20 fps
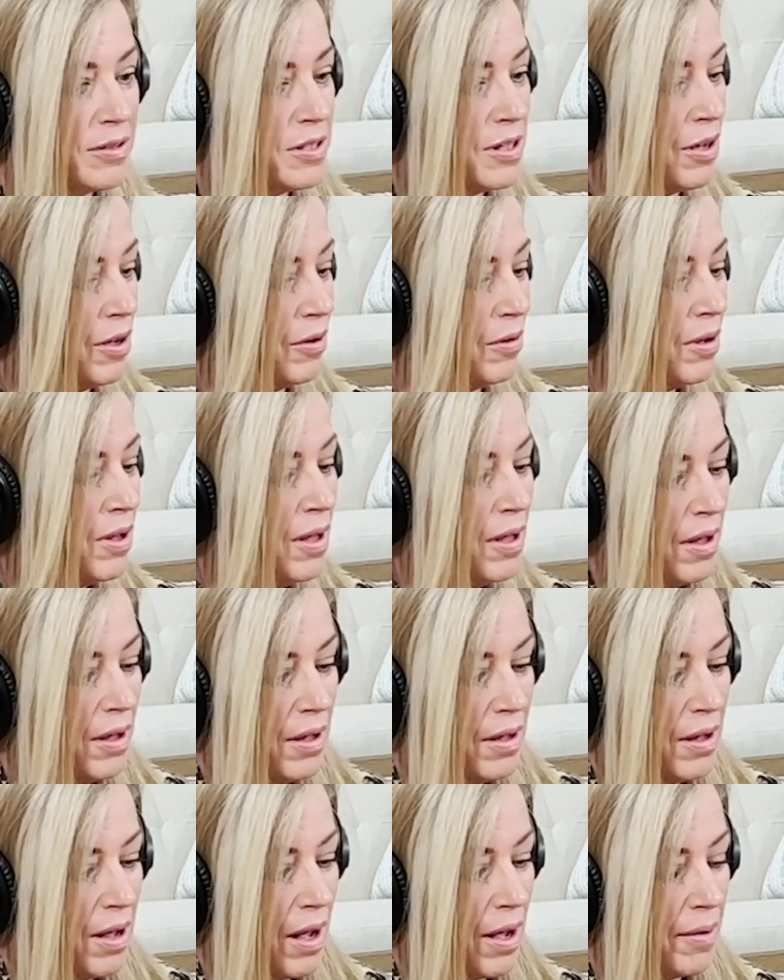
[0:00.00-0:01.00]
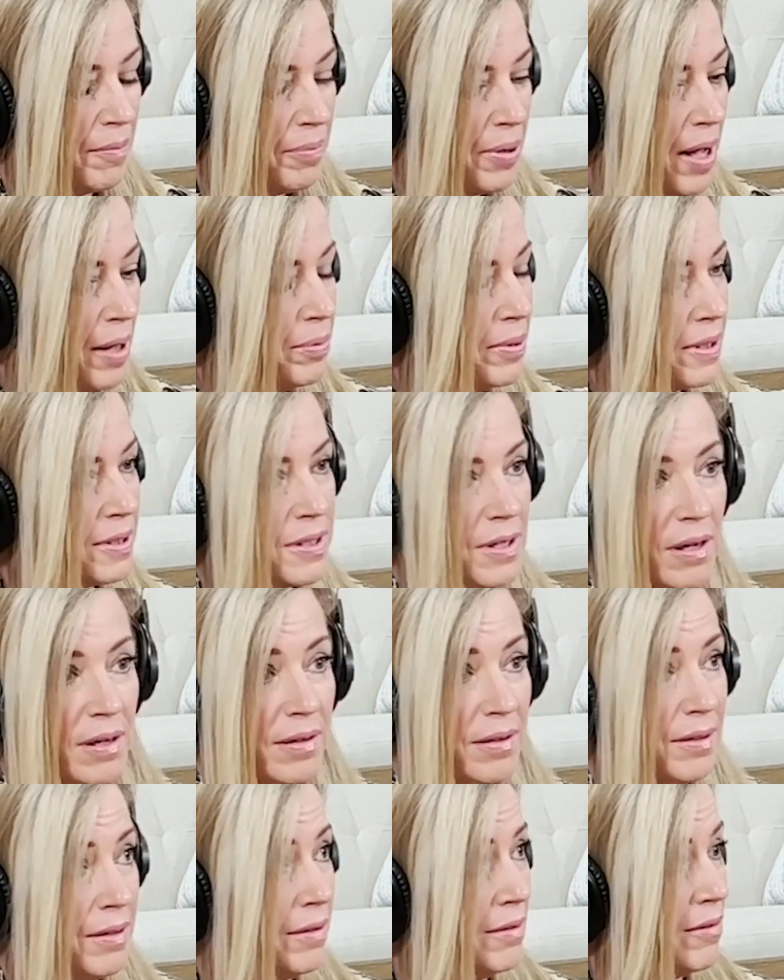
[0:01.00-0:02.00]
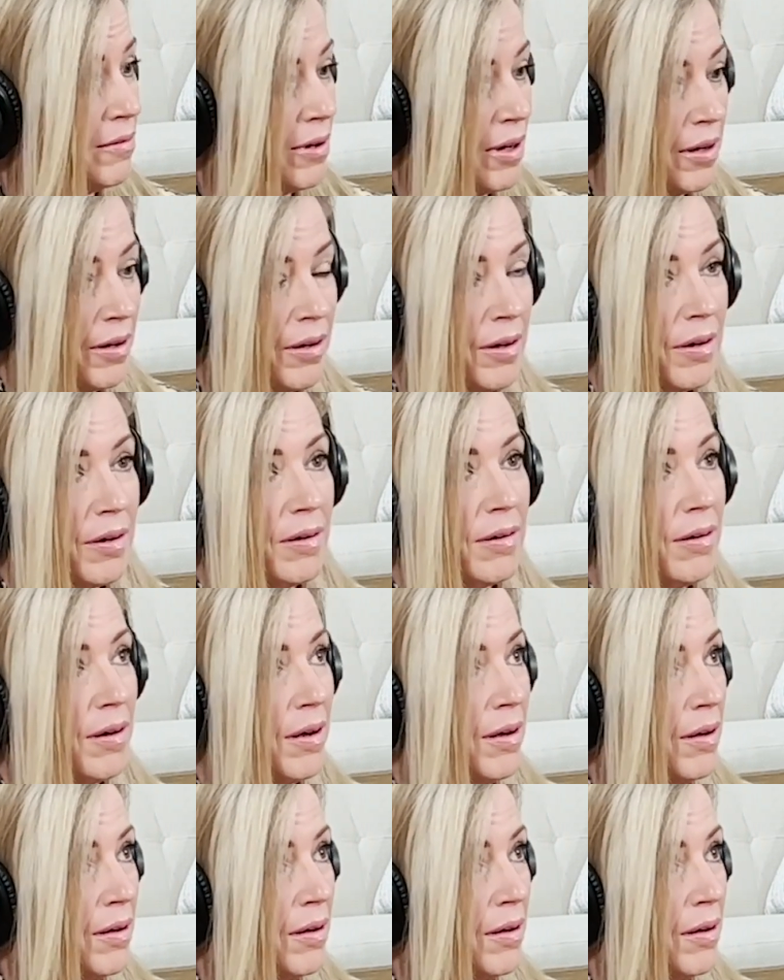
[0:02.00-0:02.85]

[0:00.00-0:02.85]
So Publix, Kroger,